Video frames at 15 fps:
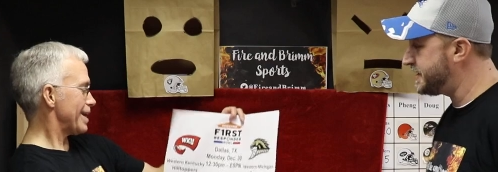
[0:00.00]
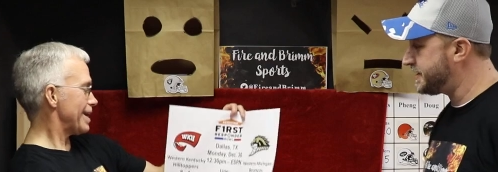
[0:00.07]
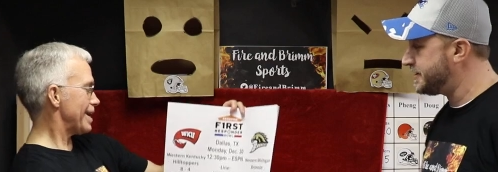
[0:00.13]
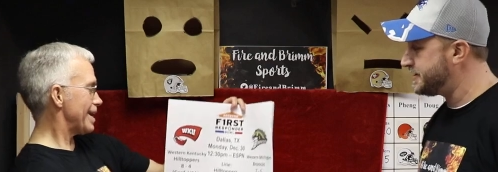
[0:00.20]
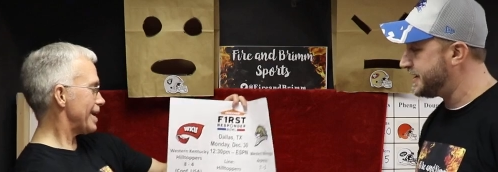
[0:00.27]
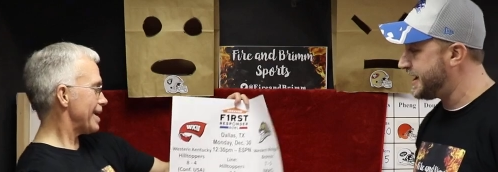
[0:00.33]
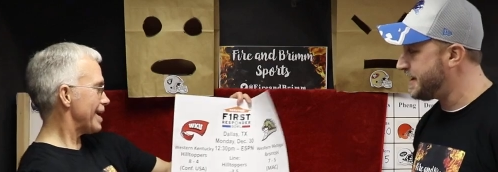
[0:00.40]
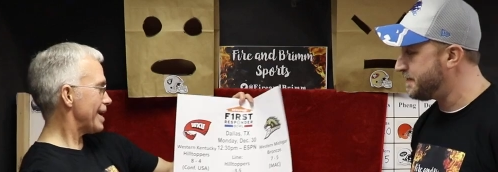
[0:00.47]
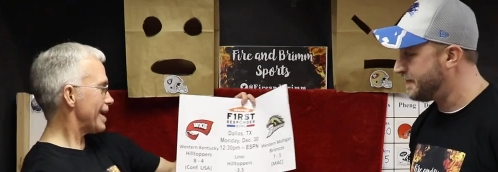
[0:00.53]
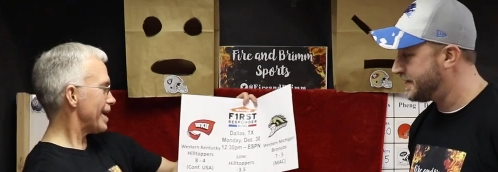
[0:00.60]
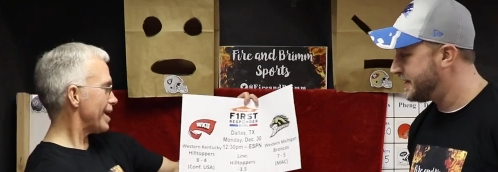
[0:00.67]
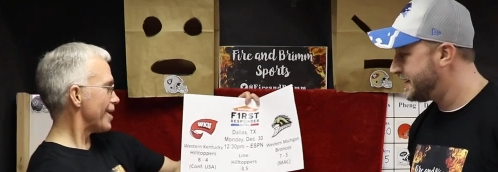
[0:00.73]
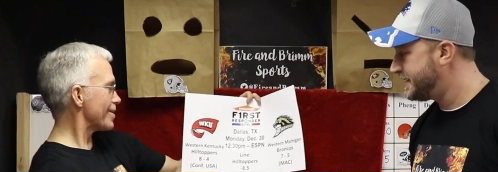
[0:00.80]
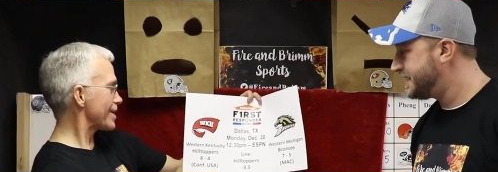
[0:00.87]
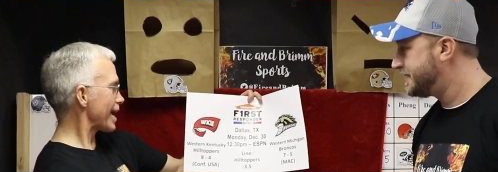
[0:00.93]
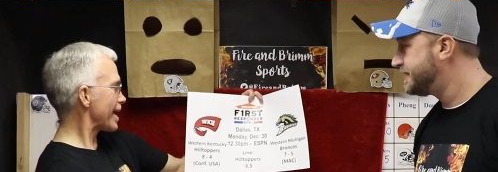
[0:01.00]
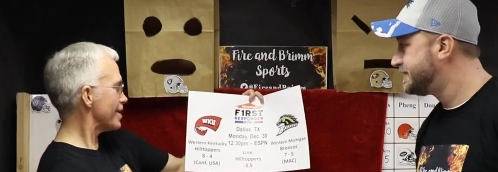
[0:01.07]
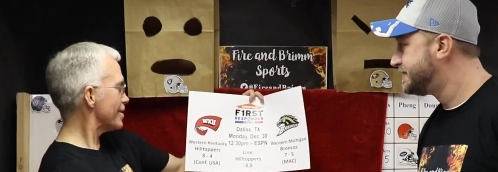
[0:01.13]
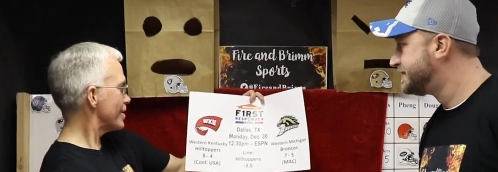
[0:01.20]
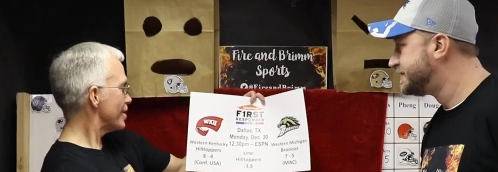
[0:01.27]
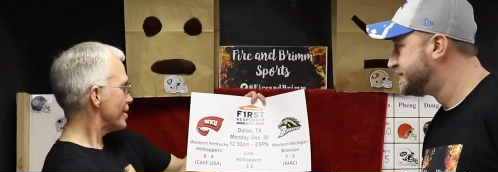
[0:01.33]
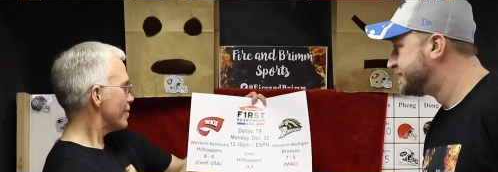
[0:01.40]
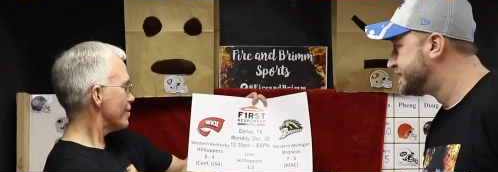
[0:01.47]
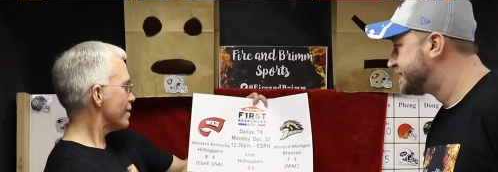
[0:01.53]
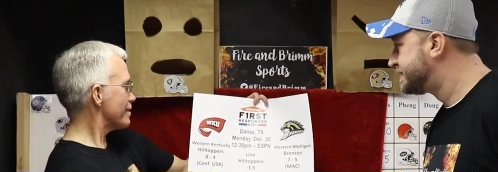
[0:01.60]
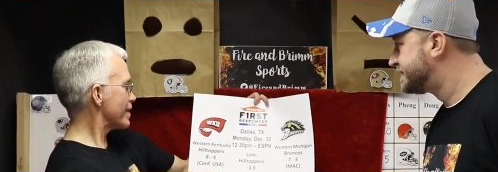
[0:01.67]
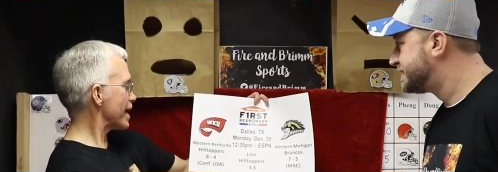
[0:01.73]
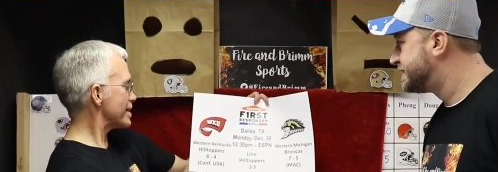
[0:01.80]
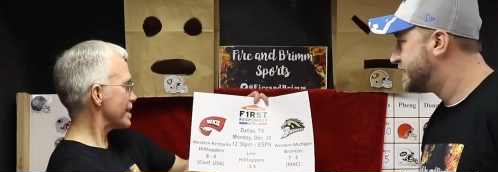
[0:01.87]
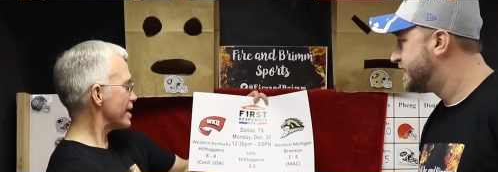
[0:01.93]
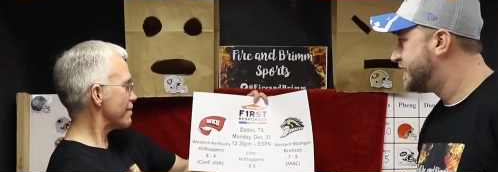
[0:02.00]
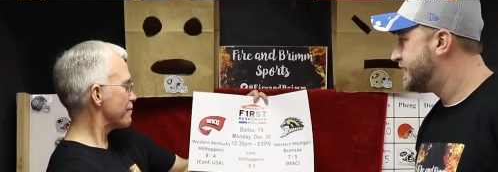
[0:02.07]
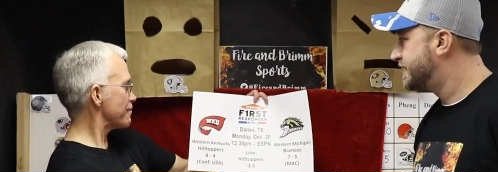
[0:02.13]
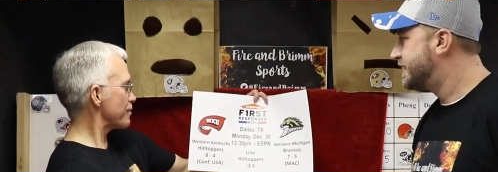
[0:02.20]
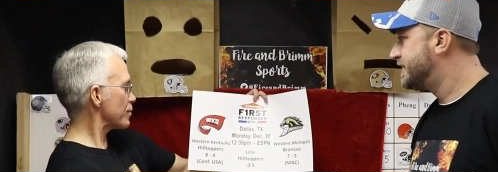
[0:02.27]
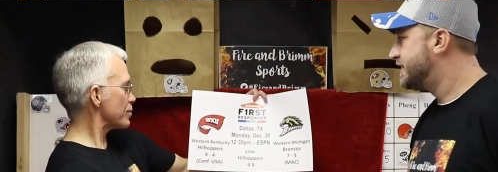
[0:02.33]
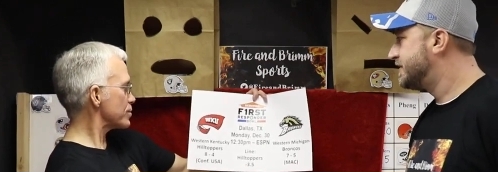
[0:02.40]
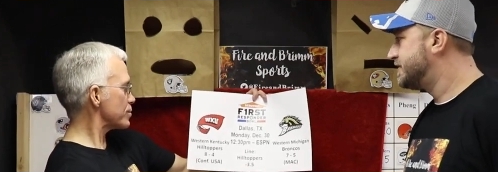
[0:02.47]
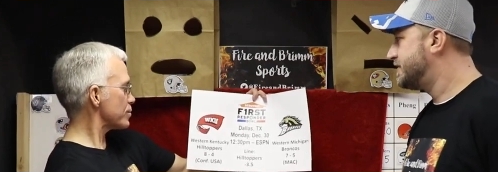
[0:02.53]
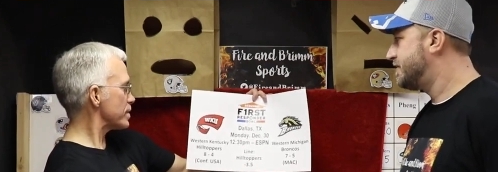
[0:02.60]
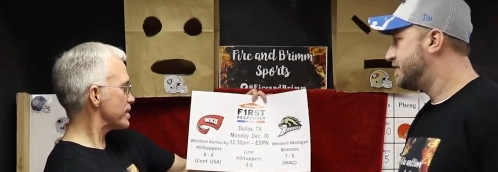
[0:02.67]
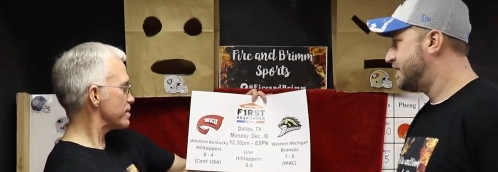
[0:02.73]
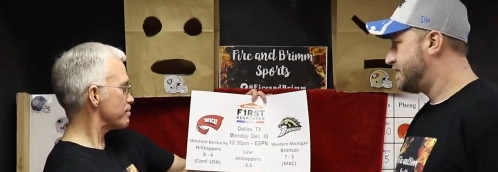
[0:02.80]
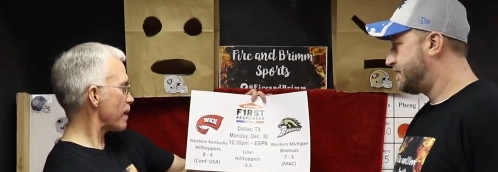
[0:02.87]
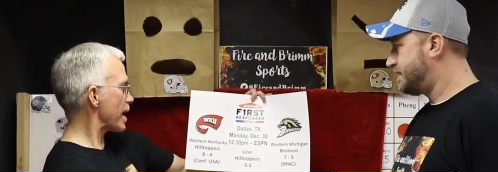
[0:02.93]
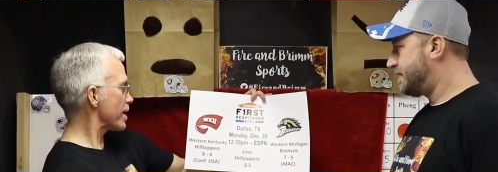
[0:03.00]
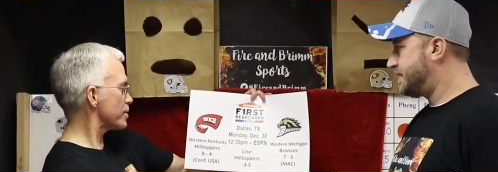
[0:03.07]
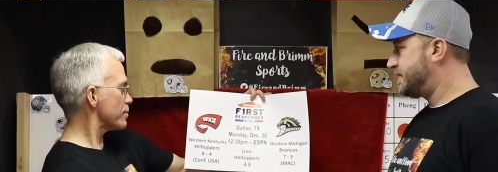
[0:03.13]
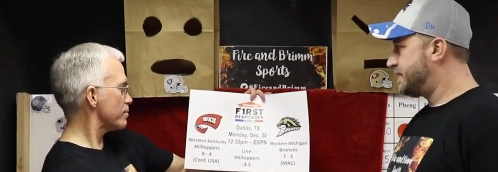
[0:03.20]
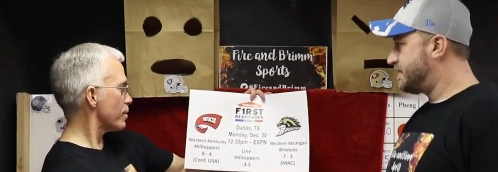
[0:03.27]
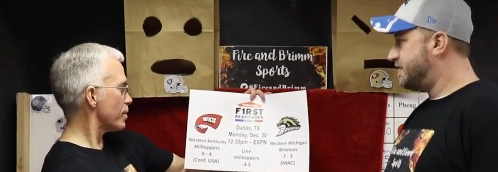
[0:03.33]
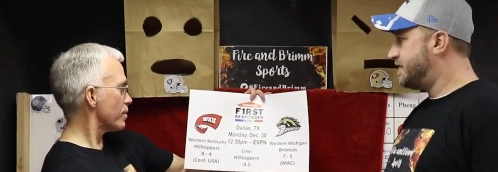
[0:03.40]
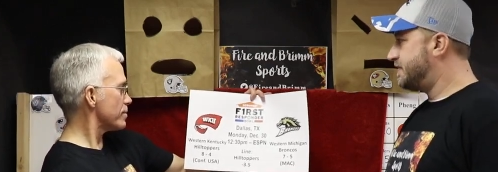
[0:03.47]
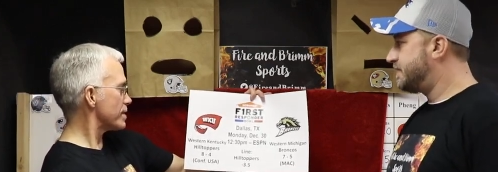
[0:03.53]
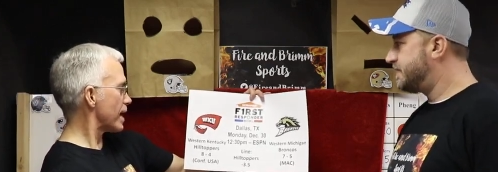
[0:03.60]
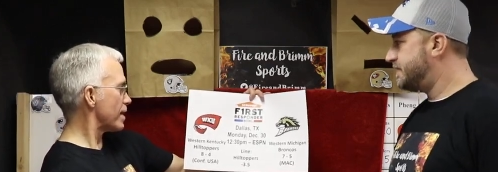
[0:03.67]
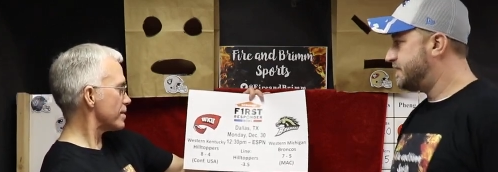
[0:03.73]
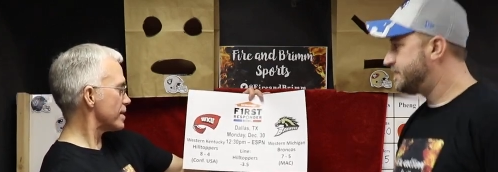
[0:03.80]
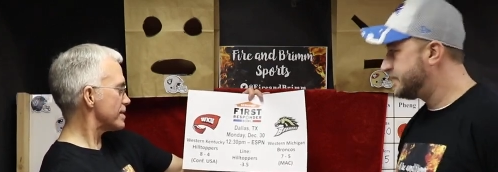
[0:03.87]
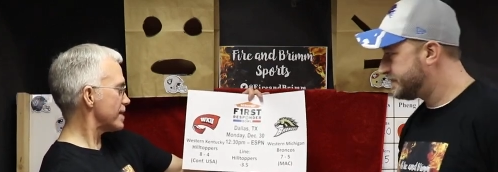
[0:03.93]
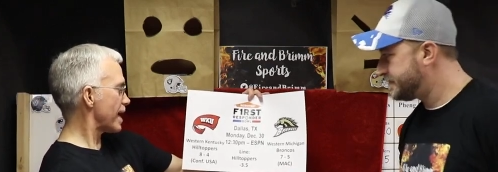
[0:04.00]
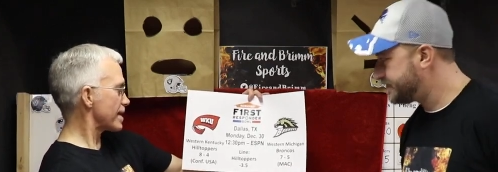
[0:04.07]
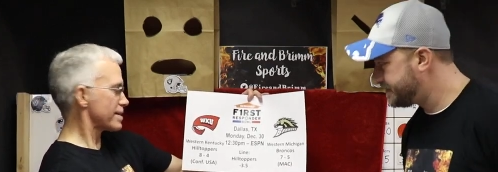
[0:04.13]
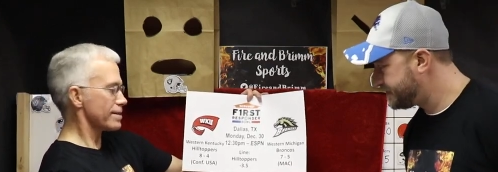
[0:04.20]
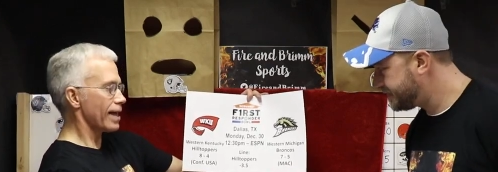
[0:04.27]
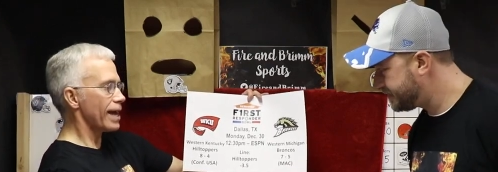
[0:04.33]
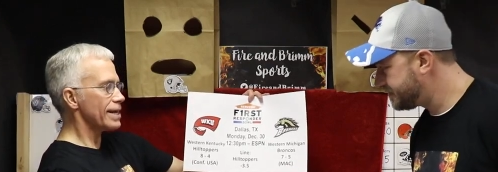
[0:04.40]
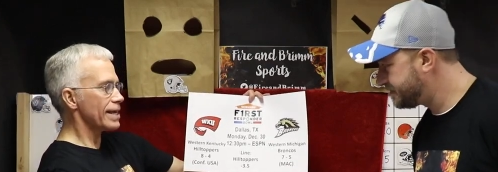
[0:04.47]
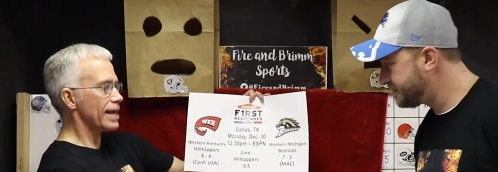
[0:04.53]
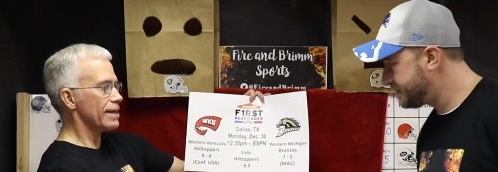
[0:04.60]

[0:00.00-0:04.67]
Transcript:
Speaker 1: to be a good game. Okay. We've got the First Responder Bowl down in Texas. A lot of